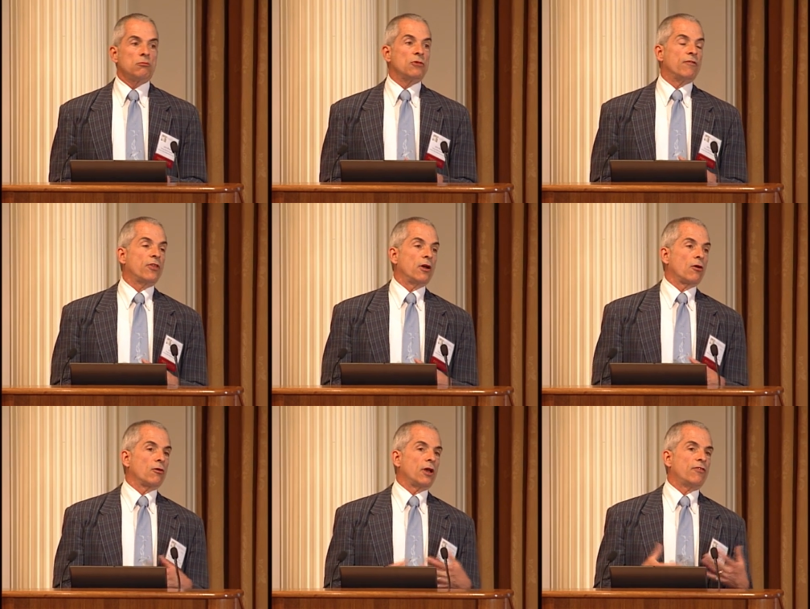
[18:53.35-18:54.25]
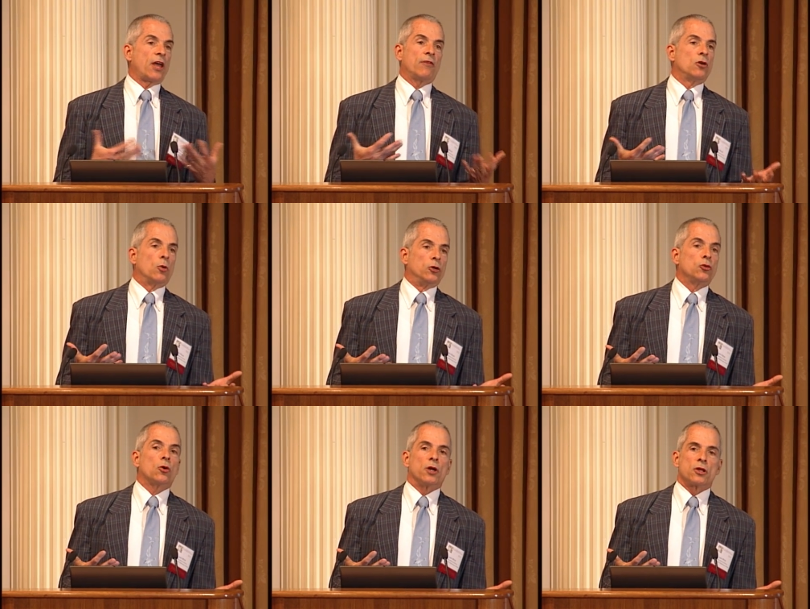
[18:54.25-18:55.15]
If they have no
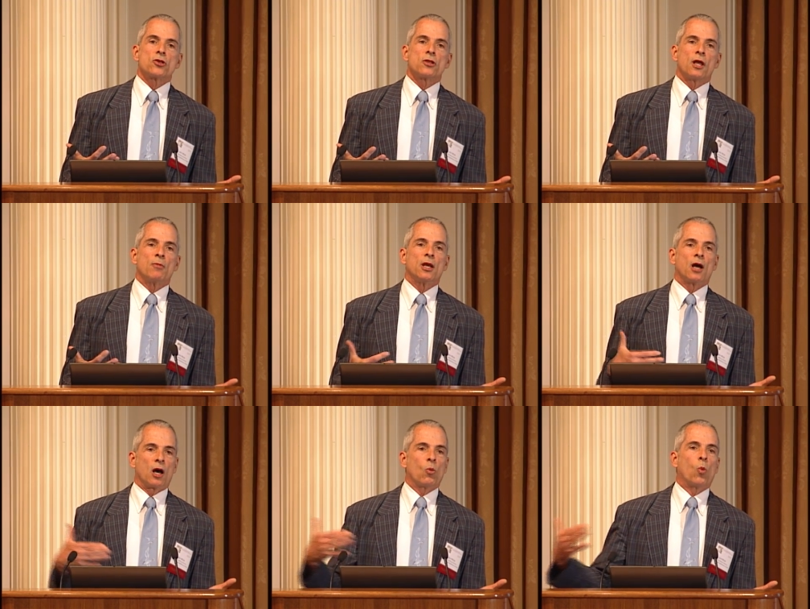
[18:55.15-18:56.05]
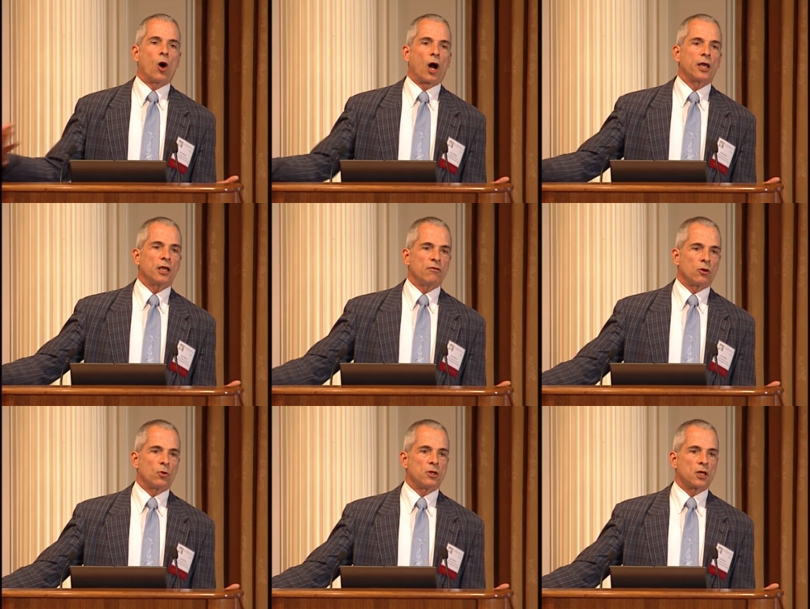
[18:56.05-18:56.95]
endurance, they may not walk
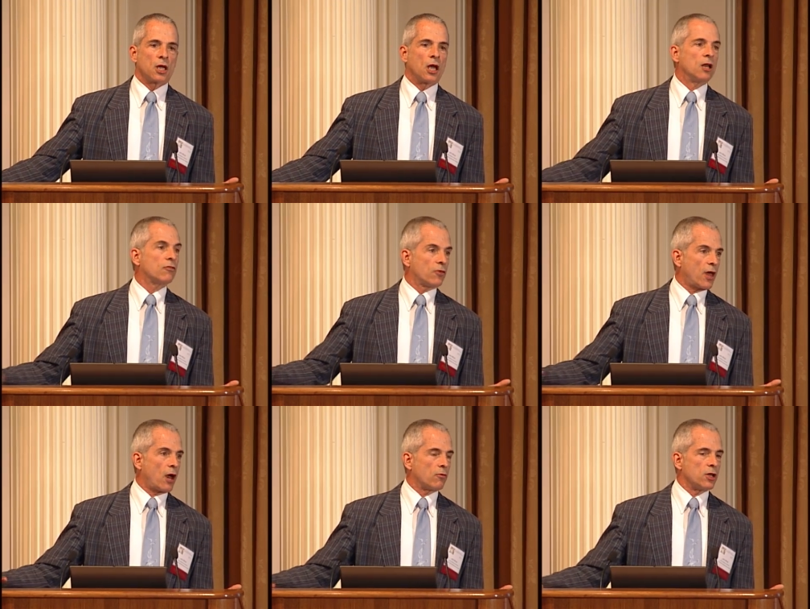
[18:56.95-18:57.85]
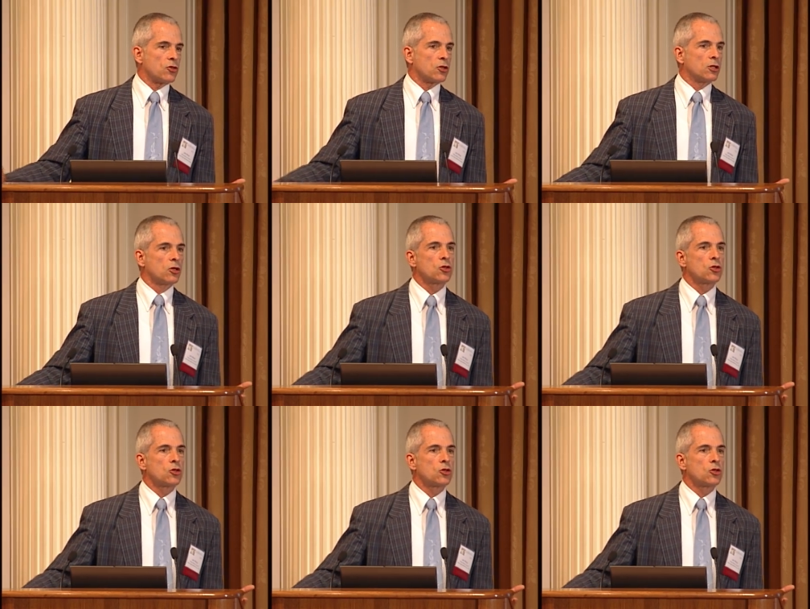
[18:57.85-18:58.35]
even with the cane for that reason.